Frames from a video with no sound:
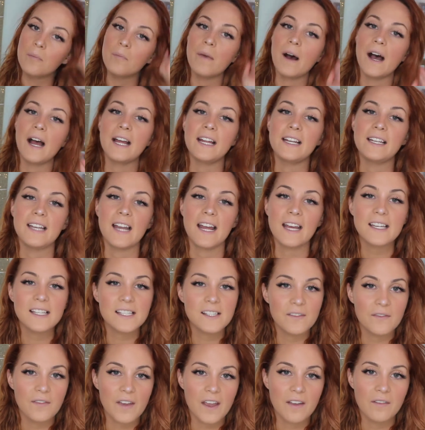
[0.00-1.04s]
My next
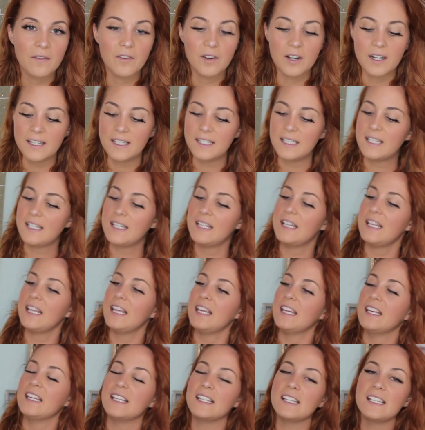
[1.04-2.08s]
favorite
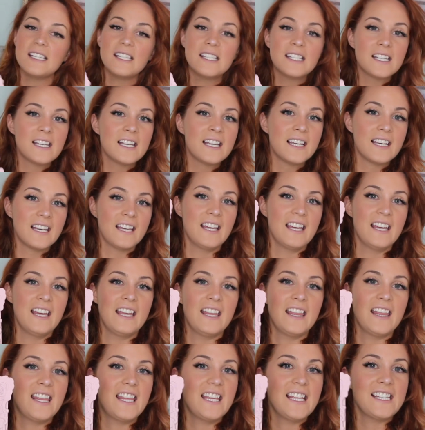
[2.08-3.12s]
is
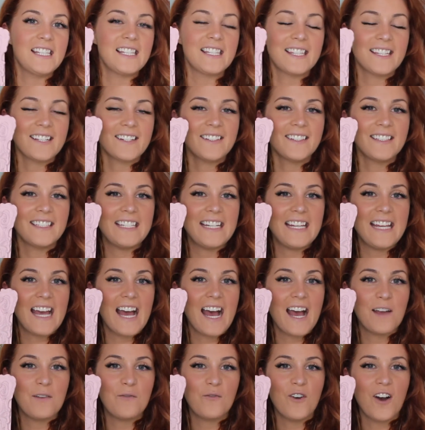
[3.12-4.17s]
this little
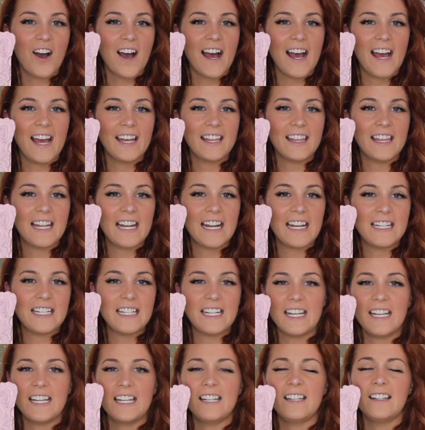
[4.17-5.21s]
DIY that I
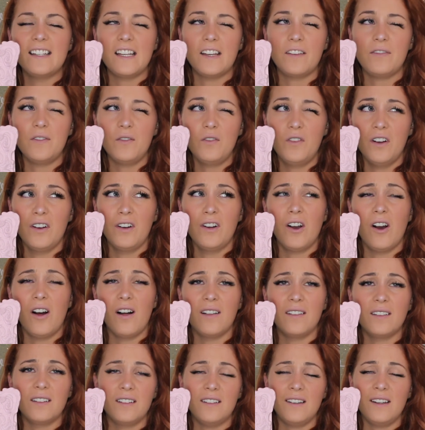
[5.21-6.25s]
did, if you can
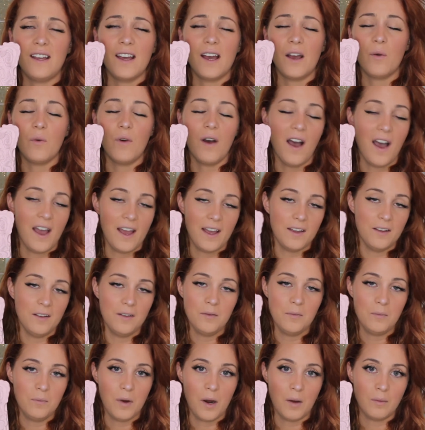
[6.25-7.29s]
call it a DIY,
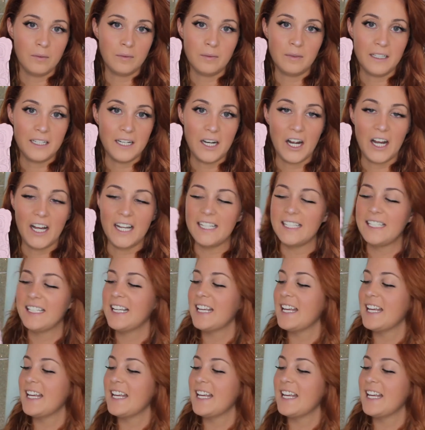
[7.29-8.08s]
probably not.